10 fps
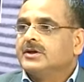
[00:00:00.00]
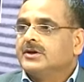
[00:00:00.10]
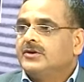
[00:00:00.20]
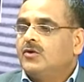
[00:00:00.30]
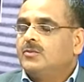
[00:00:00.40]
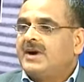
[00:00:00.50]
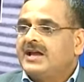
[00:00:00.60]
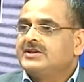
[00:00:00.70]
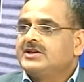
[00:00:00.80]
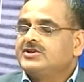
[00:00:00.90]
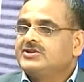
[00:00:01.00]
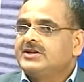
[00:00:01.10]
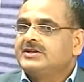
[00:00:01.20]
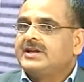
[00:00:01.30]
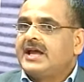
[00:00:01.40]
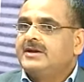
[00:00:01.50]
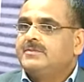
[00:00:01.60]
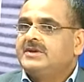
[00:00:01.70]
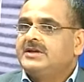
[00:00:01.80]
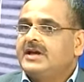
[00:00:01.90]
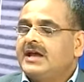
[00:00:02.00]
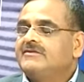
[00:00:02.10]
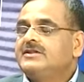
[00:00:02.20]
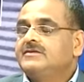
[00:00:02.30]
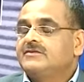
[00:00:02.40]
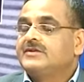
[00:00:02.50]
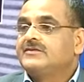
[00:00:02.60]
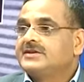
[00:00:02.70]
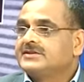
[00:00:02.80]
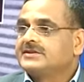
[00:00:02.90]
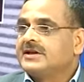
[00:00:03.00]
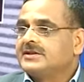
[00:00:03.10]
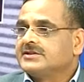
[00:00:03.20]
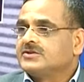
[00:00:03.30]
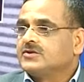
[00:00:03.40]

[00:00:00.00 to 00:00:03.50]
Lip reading: Now, migration can be having different scales.